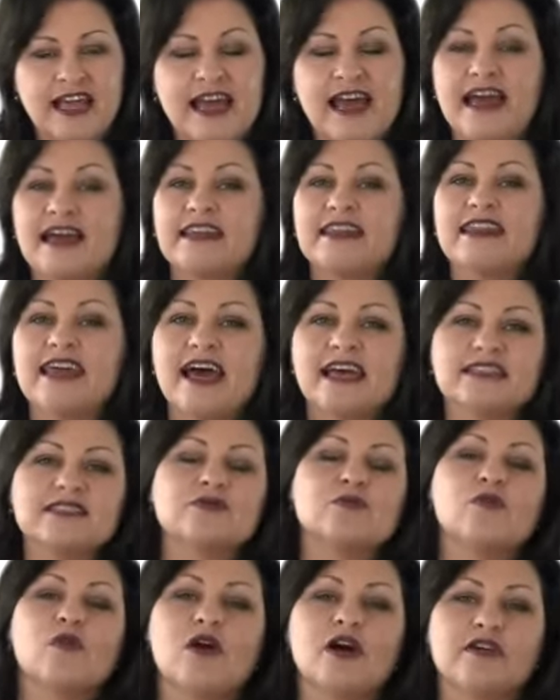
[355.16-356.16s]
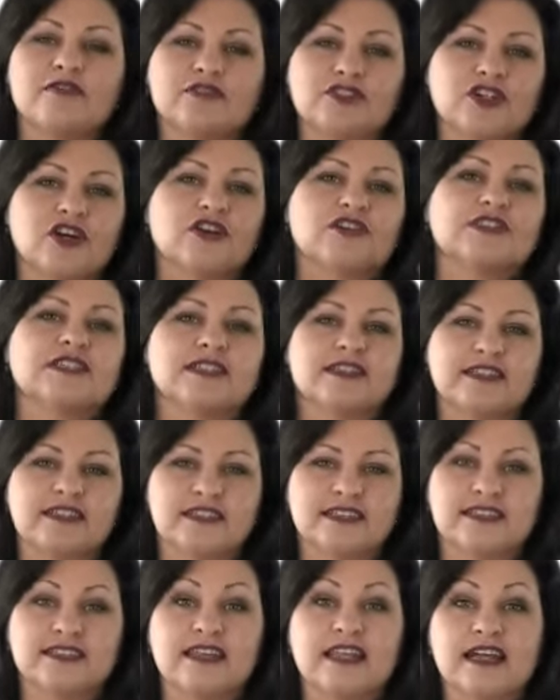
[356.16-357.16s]
And that's why I've chosen
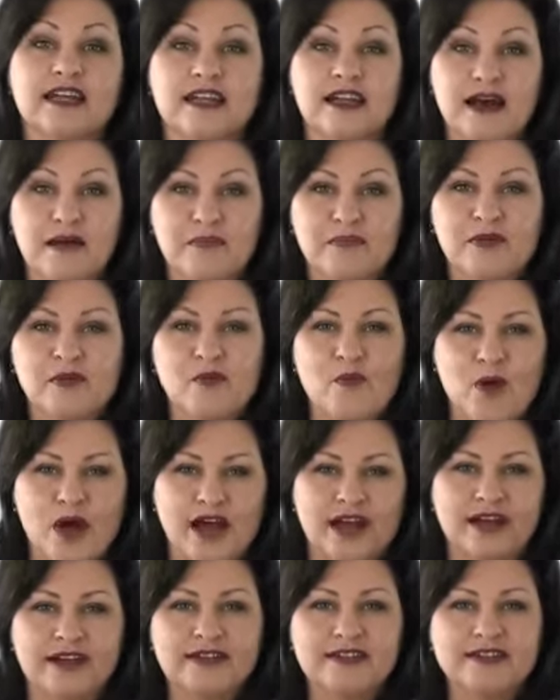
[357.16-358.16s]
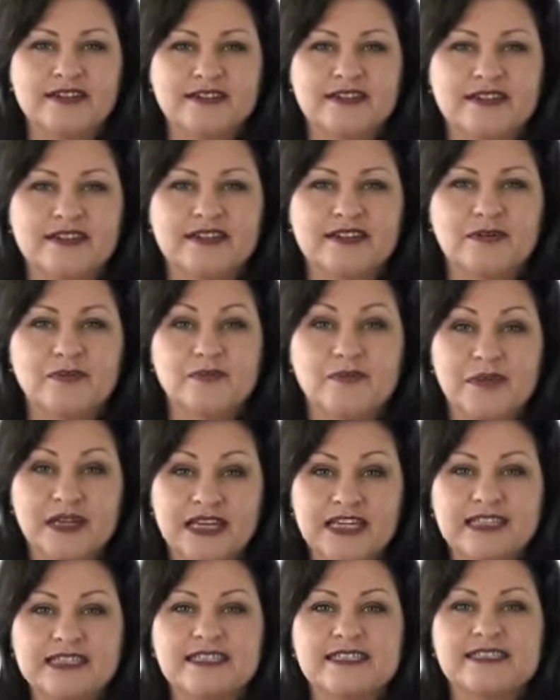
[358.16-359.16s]
this as the number one
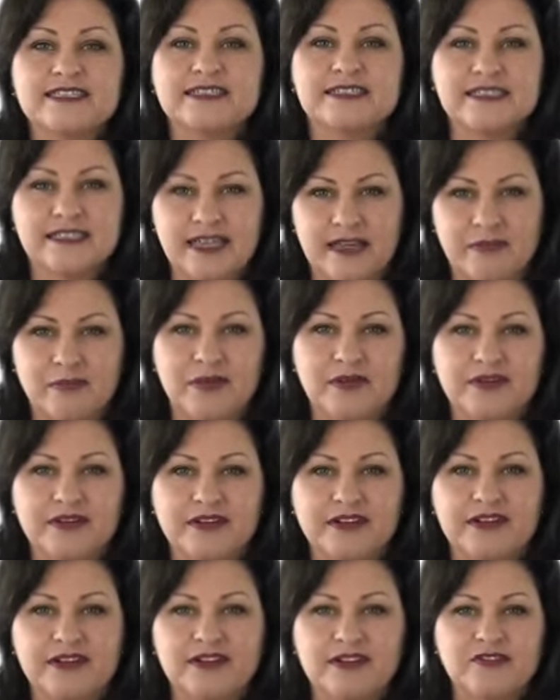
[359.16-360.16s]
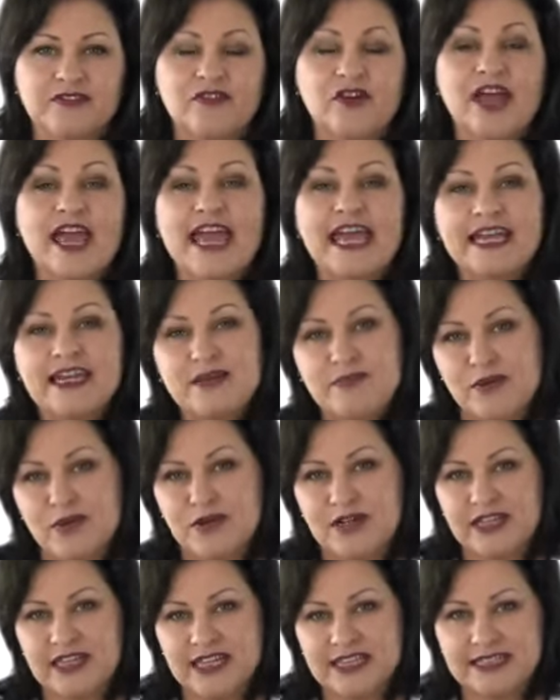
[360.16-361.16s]
biggest tip for
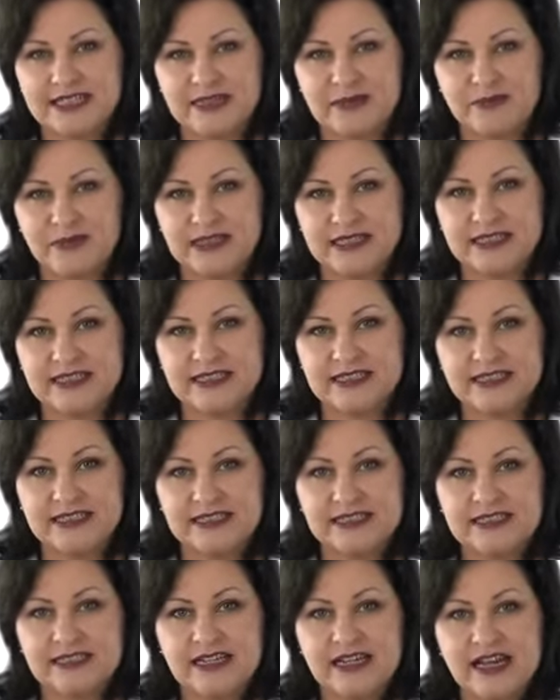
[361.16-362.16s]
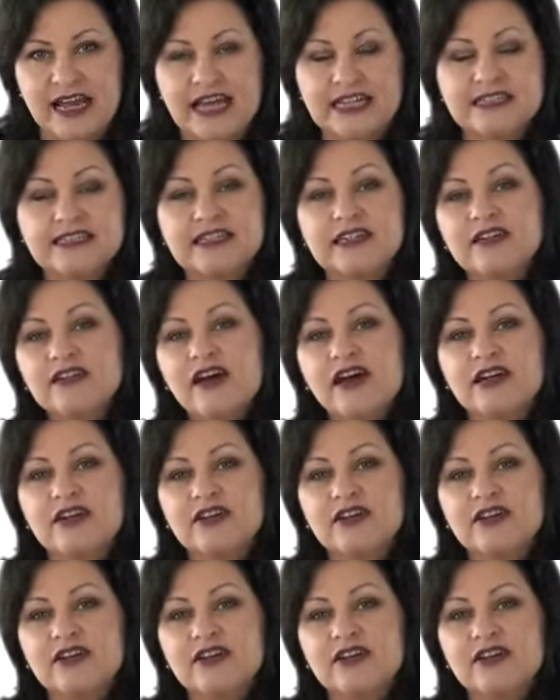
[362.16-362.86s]
anybody that's in business. Until I